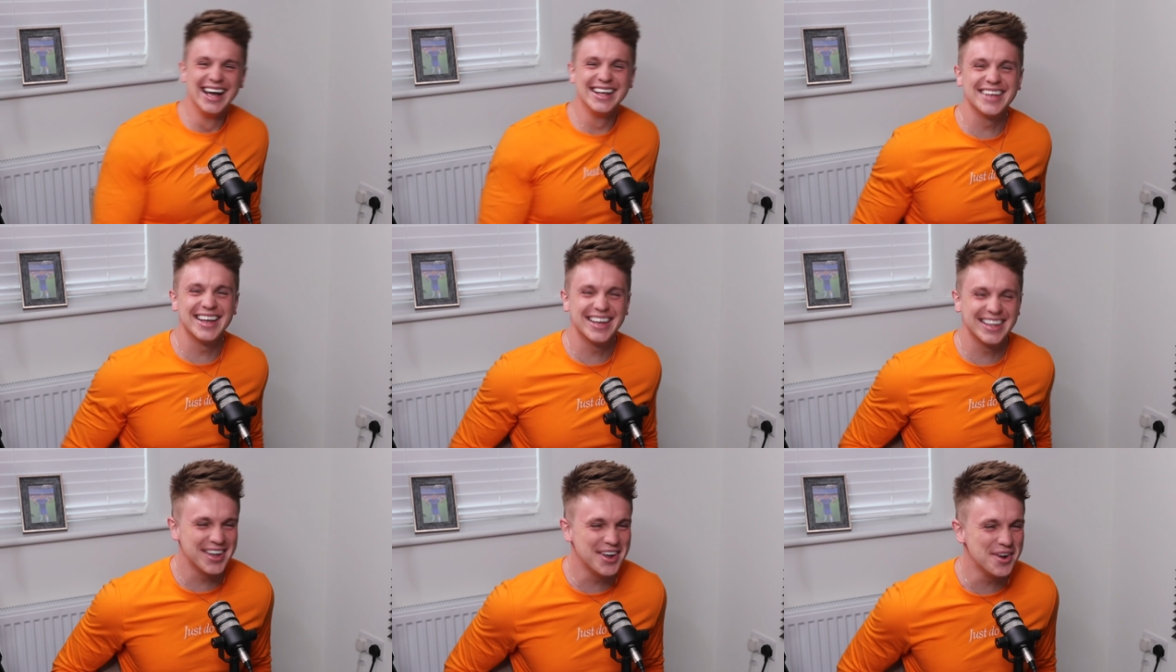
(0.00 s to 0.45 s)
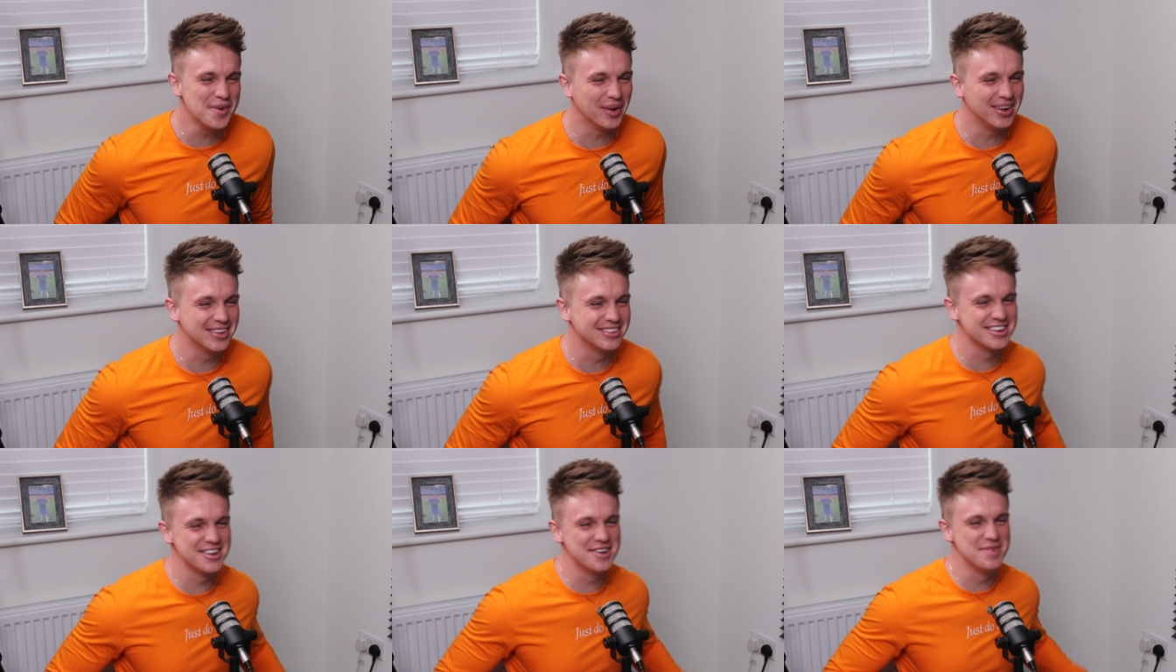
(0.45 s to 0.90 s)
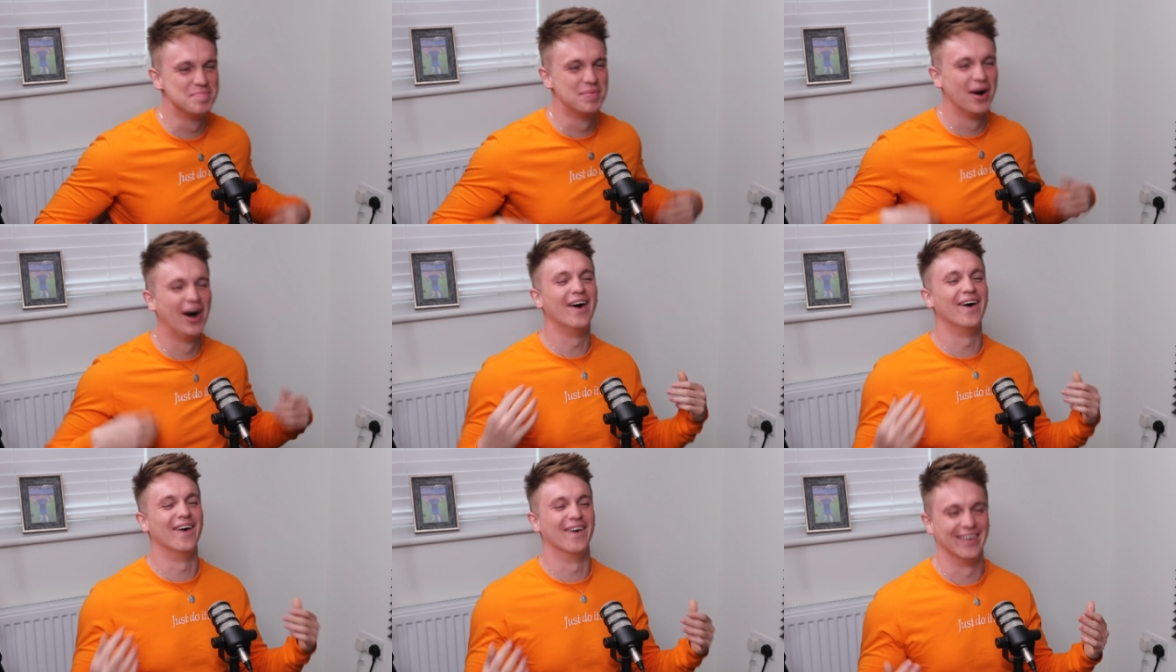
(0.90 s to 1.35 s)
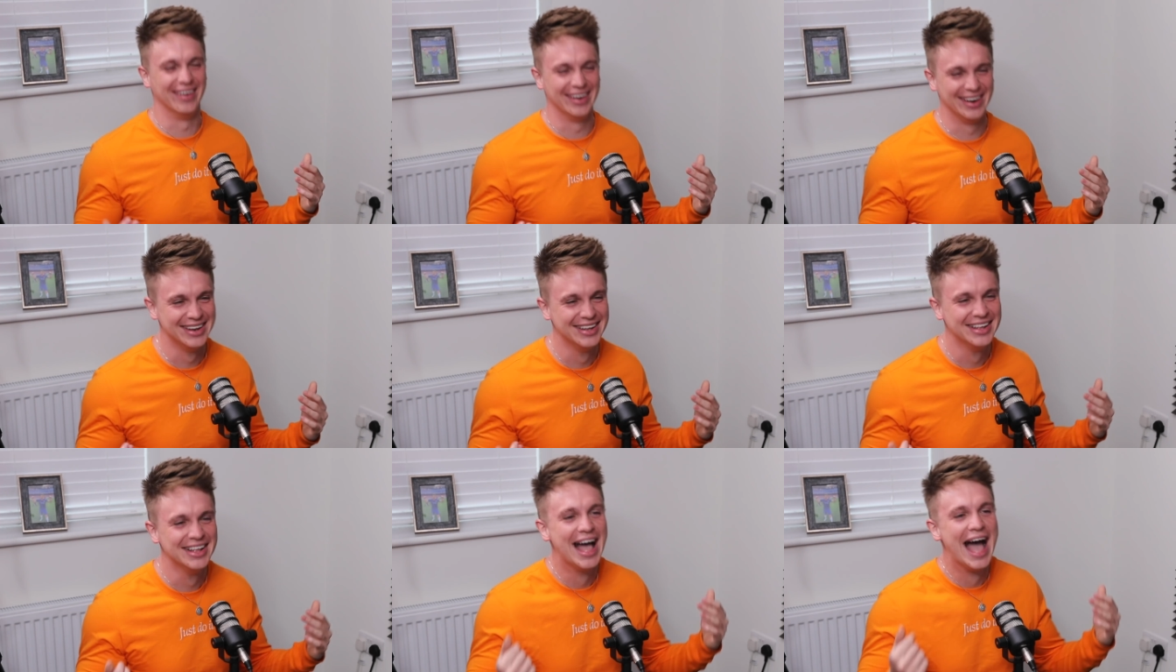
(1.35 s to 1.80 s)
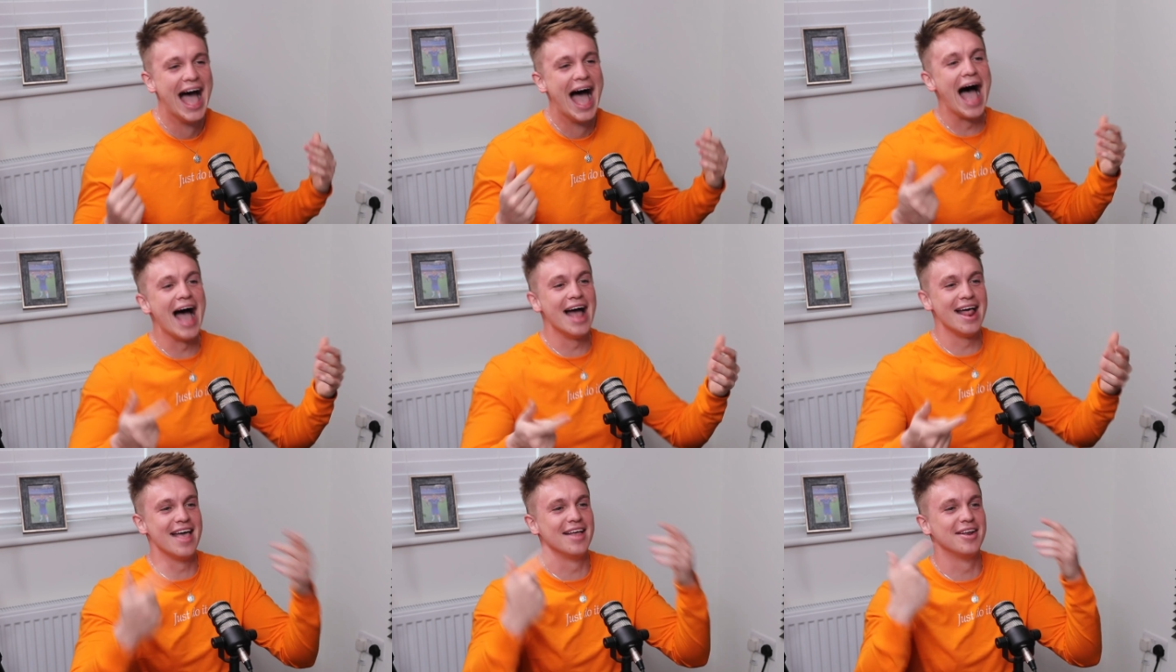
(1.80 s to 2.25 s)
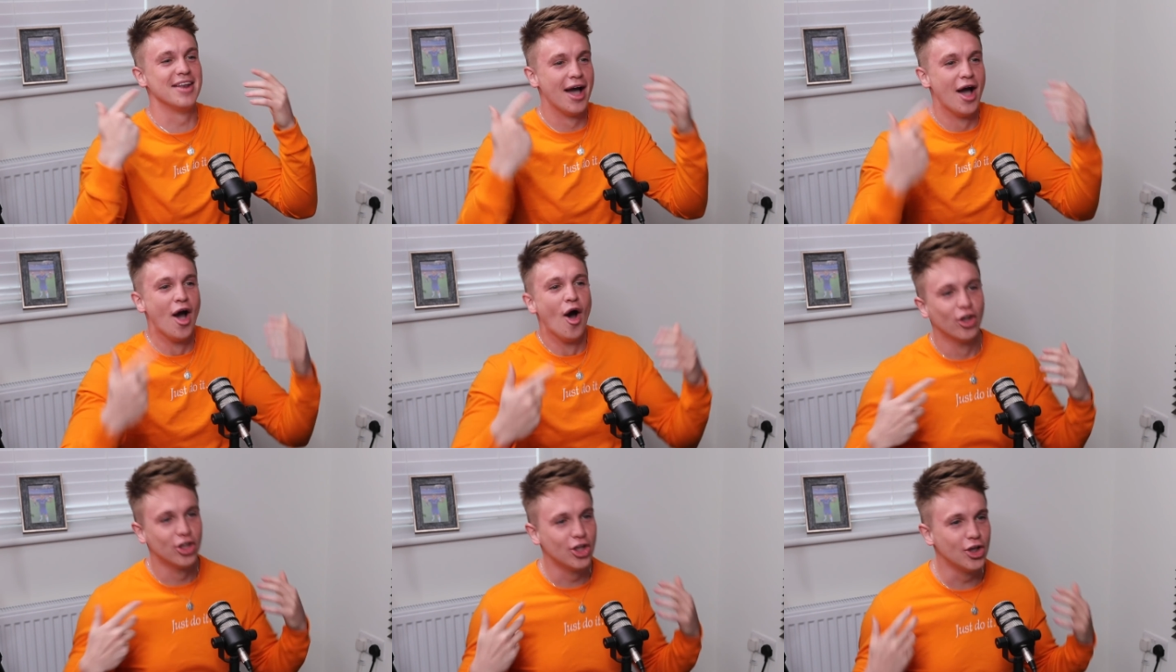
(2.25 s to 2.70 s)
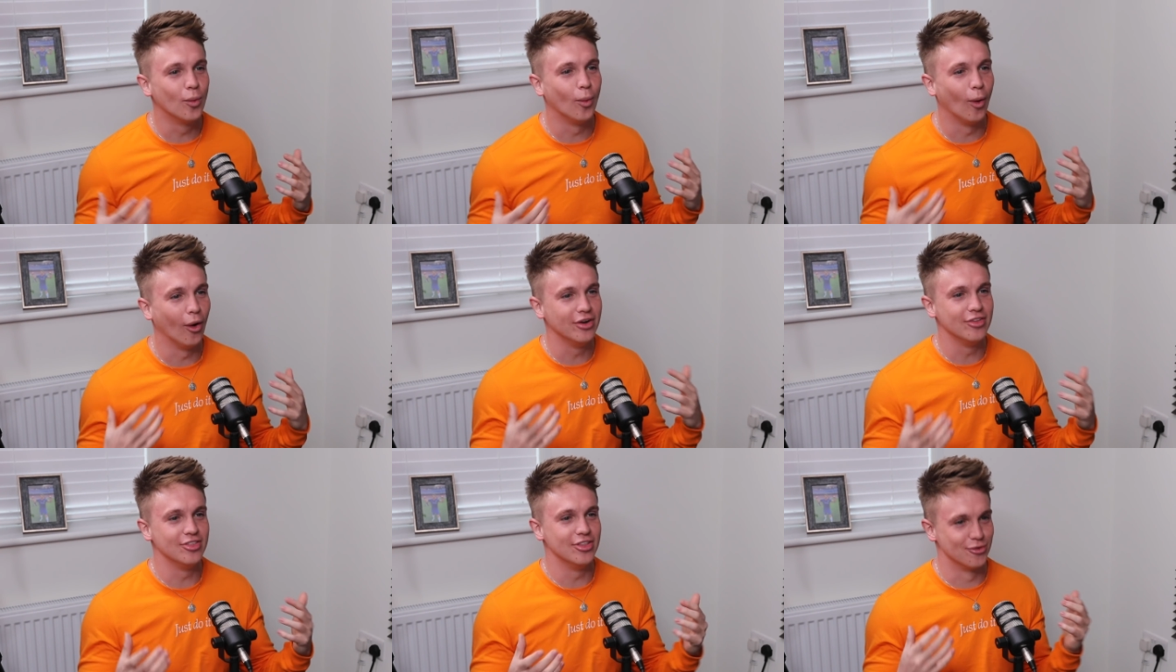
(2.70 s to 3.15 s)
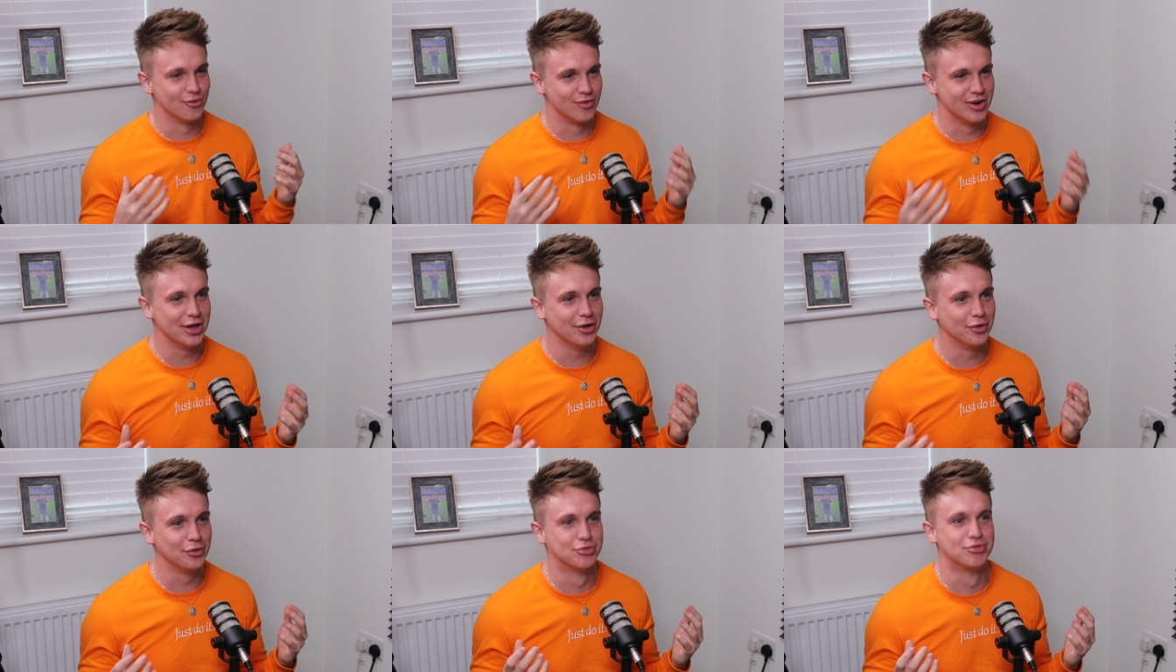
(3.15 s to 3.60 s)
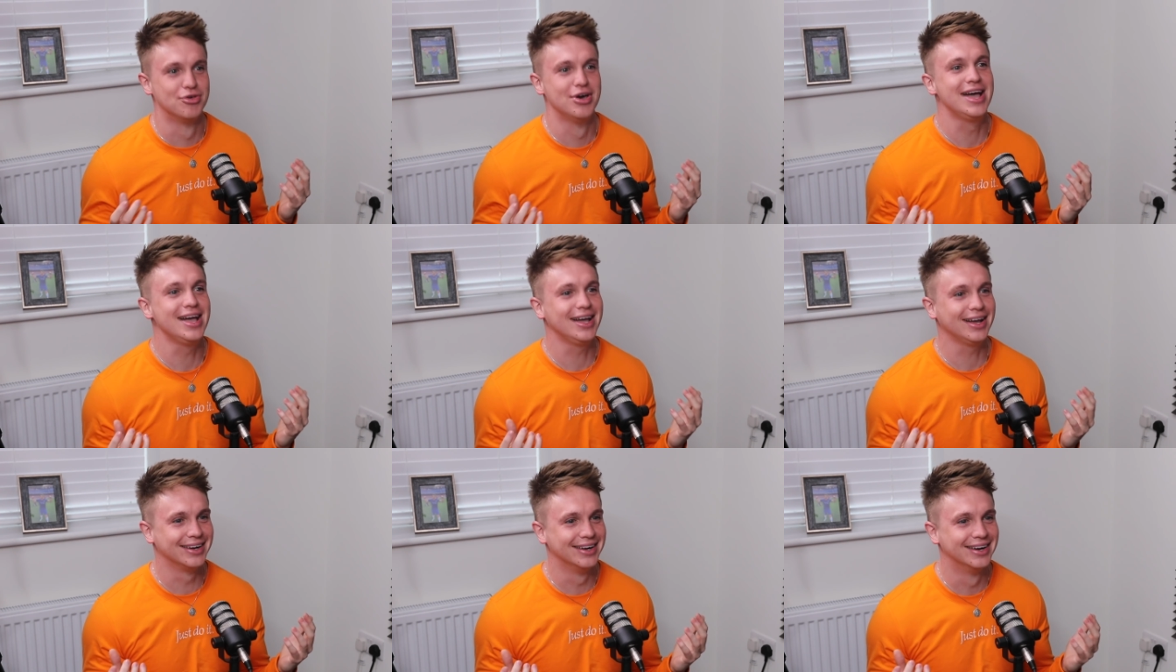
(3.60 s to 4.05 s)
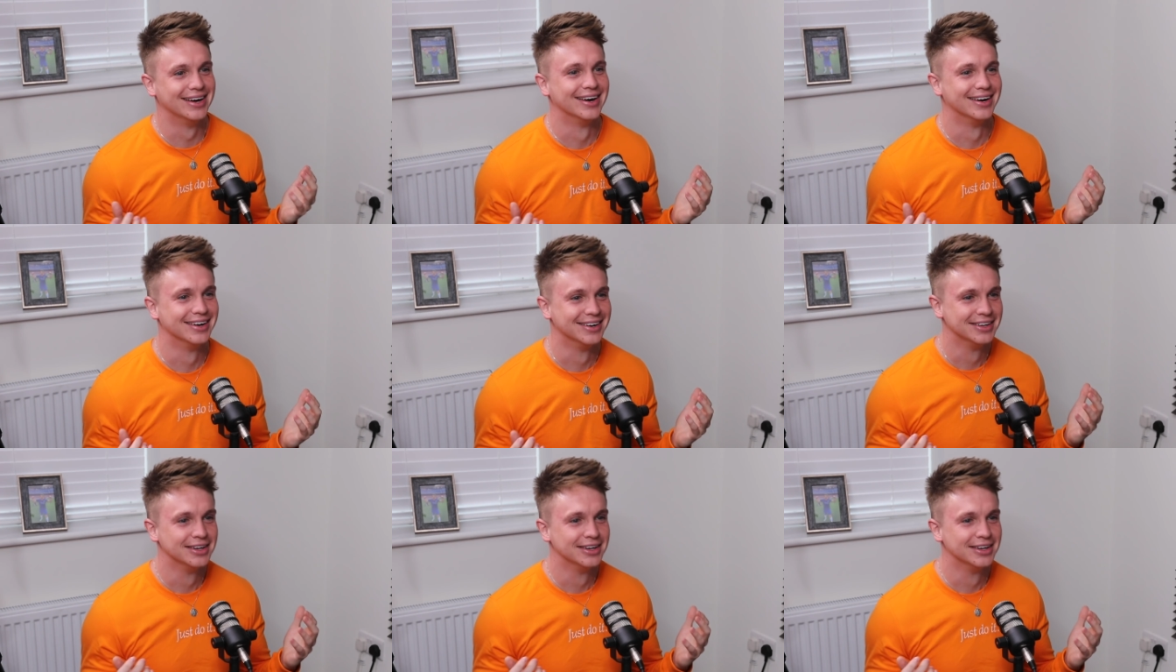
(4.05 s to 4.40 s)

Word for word: It's like you watching porn and then you want the real thing.